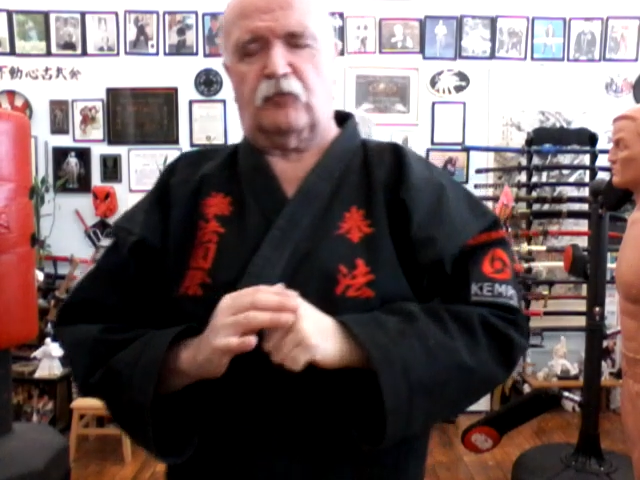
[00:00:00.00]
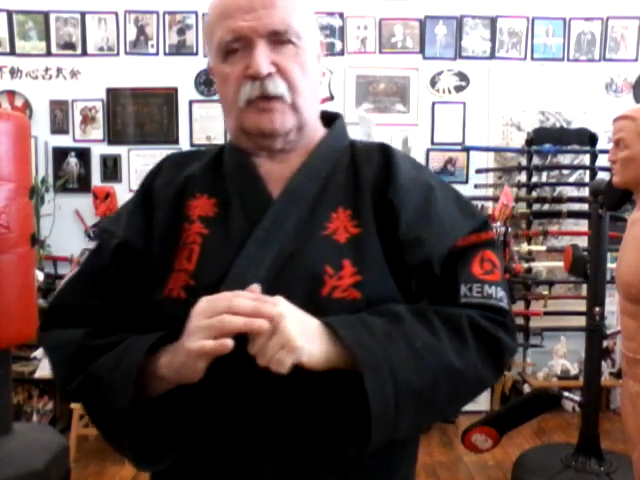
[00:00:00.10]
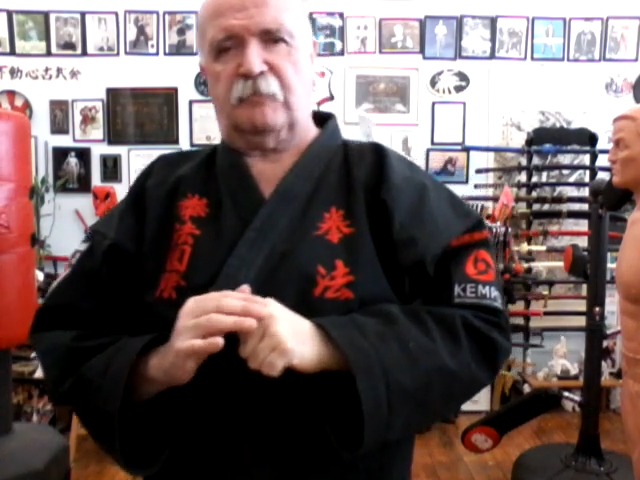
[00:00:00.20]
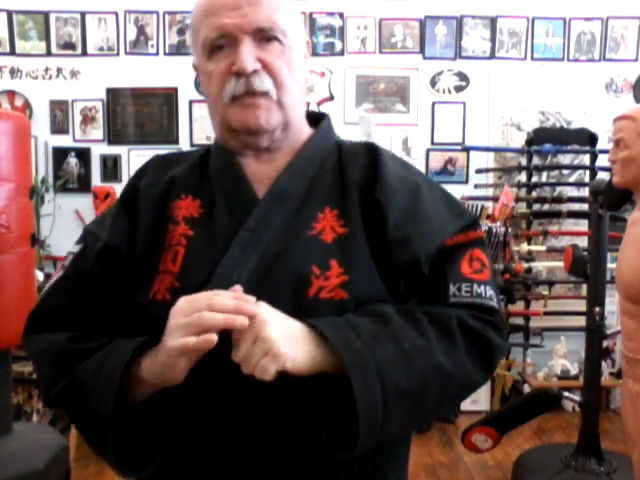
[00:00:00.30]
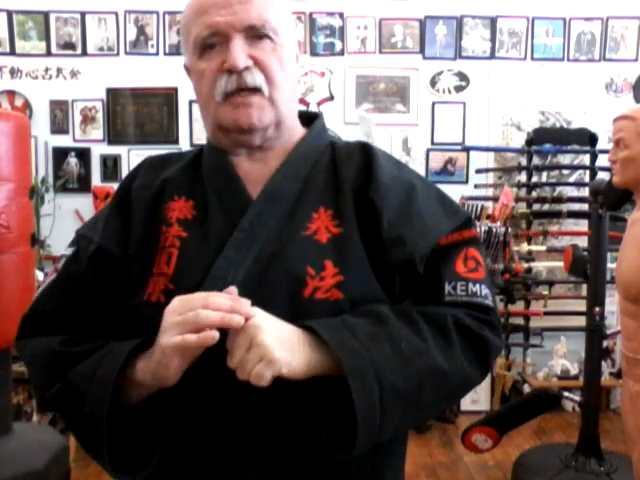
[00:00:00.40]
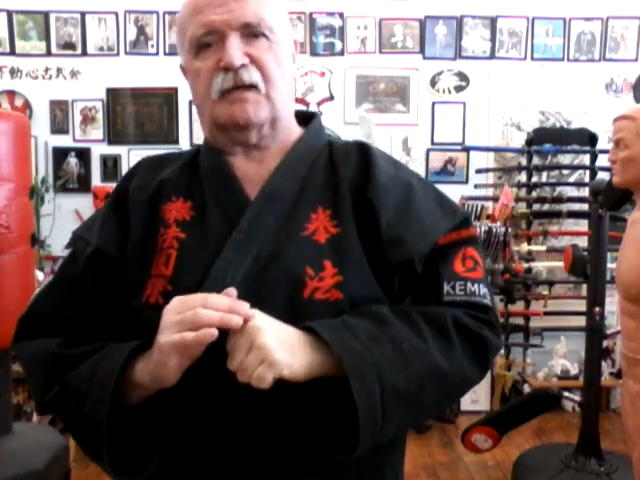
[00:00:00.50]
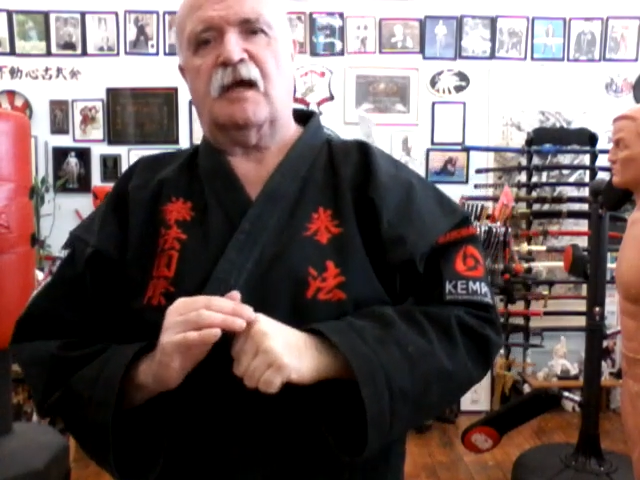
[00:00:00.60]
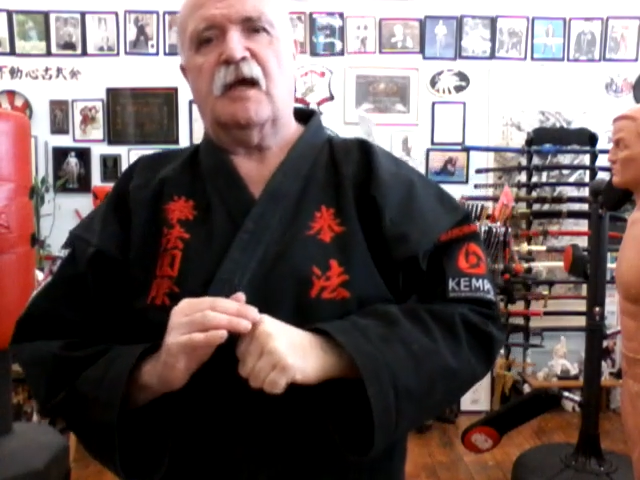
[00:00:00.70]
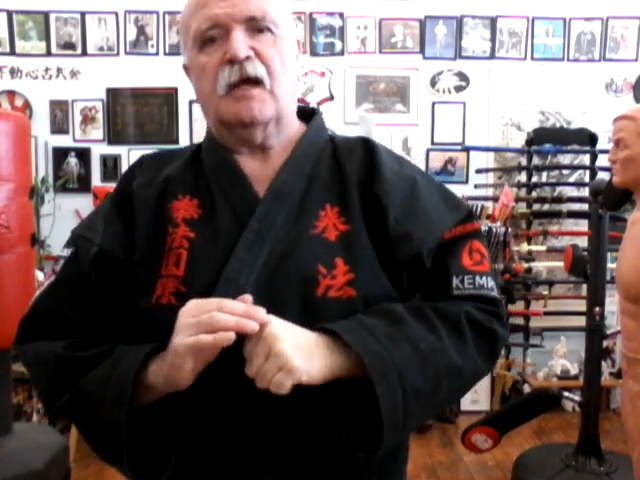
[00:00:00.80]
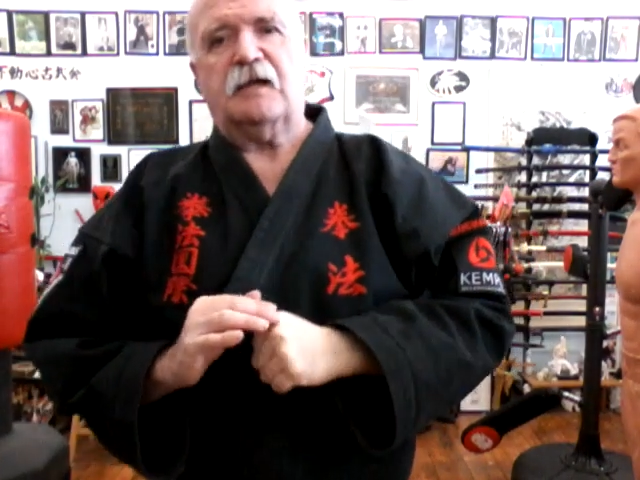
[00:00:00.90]
And what it means,
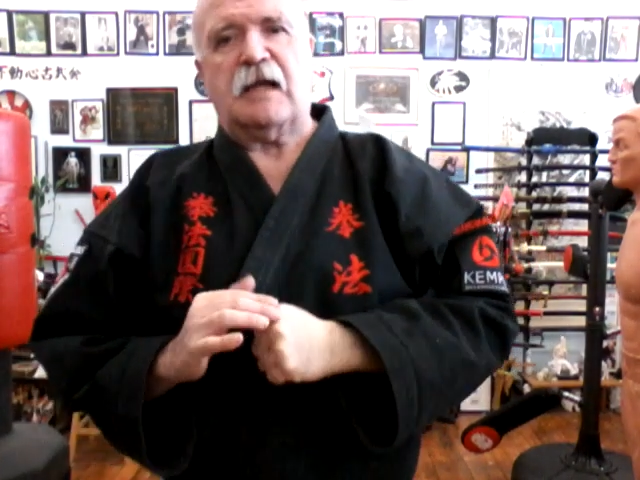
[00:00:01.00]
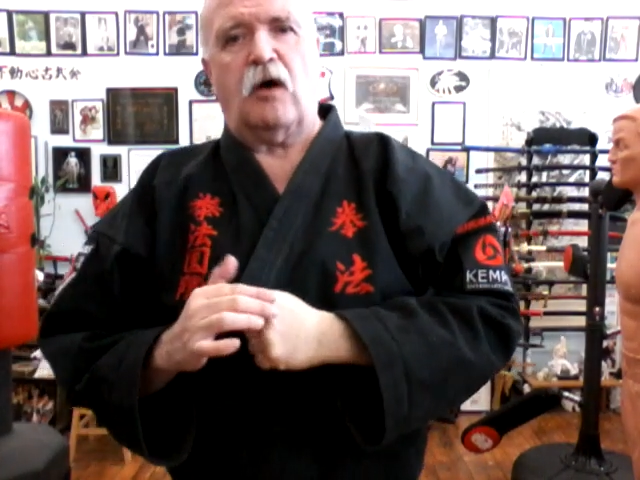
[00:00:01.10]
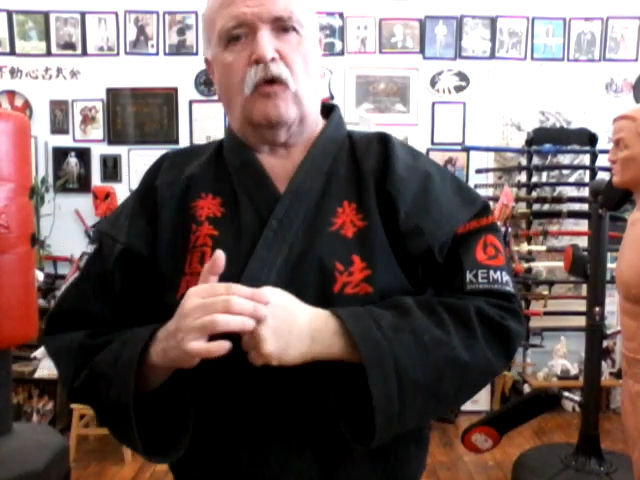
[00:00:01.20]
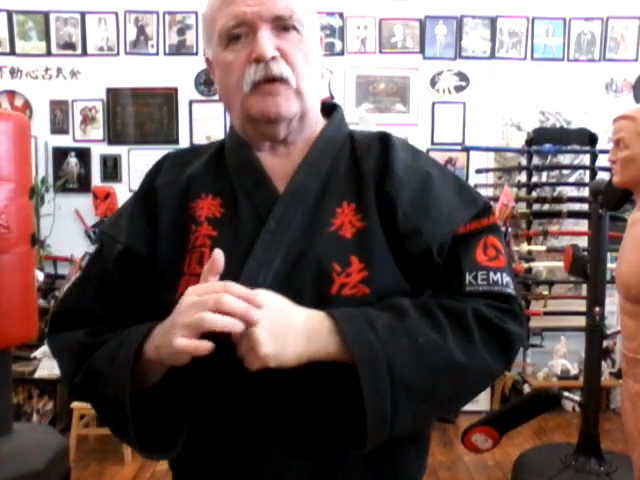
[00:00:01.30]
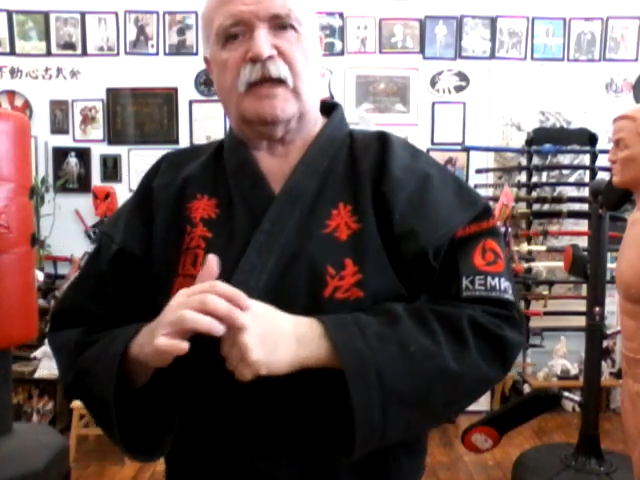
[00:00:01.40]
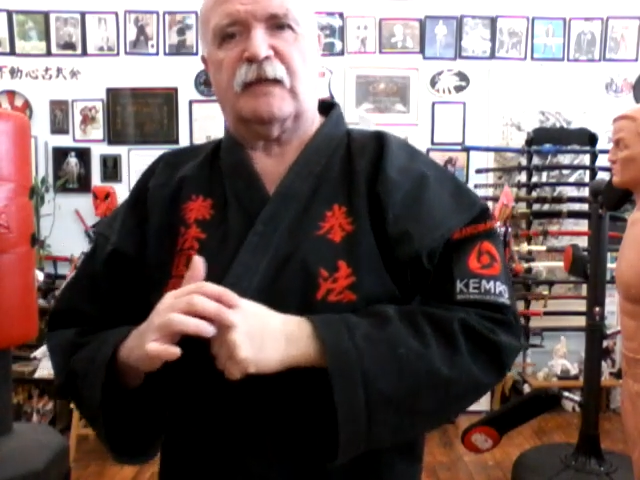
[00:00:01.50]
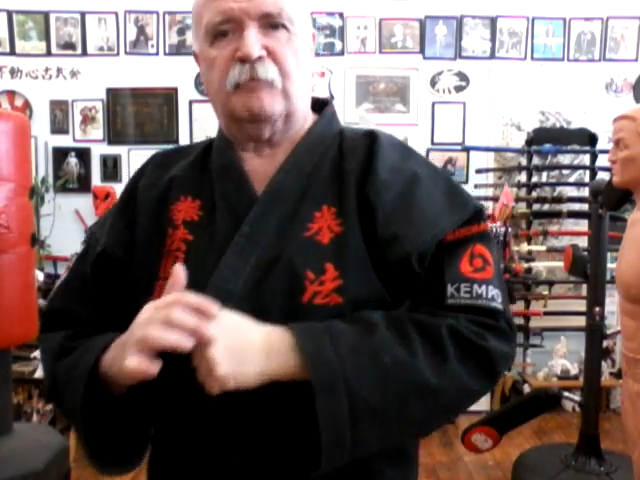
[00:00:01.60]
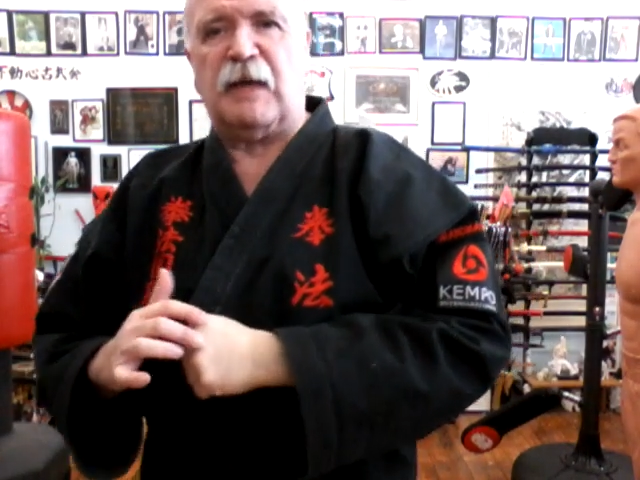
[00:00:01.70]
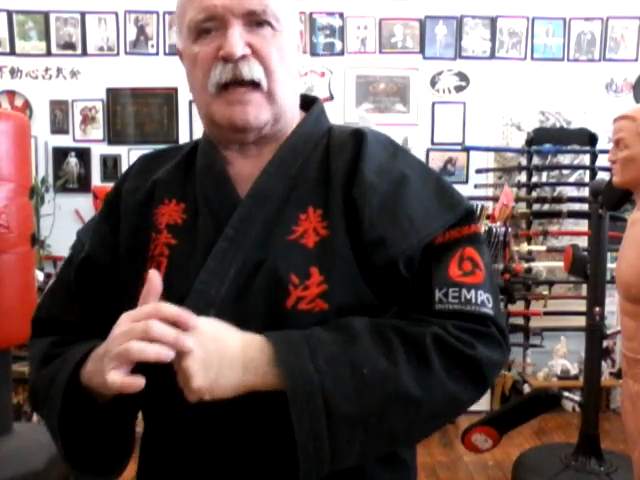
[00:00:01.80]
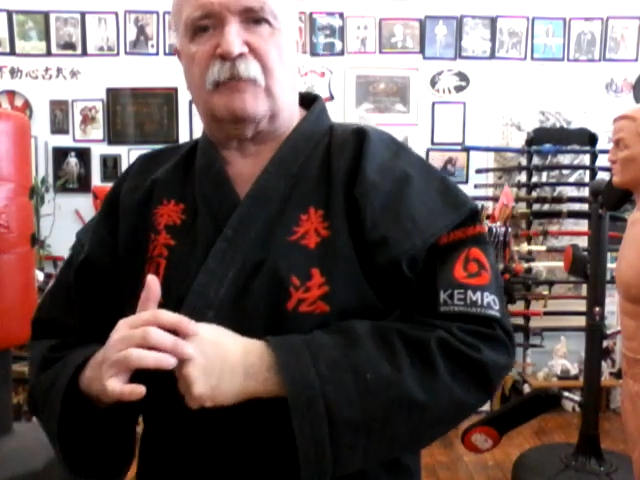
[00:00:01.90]
not only are the
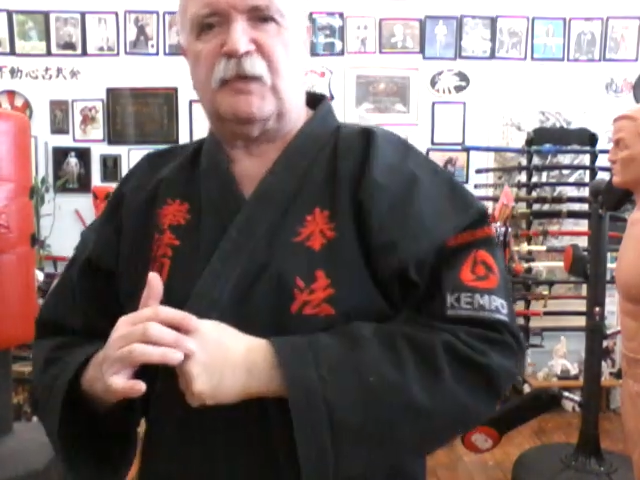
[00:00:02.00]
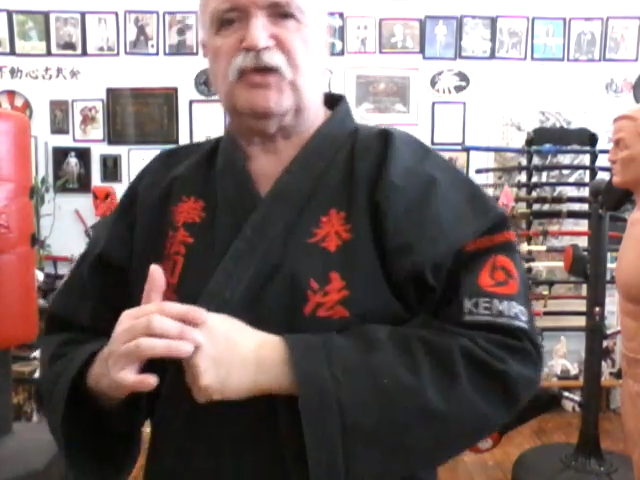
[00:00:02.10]
back of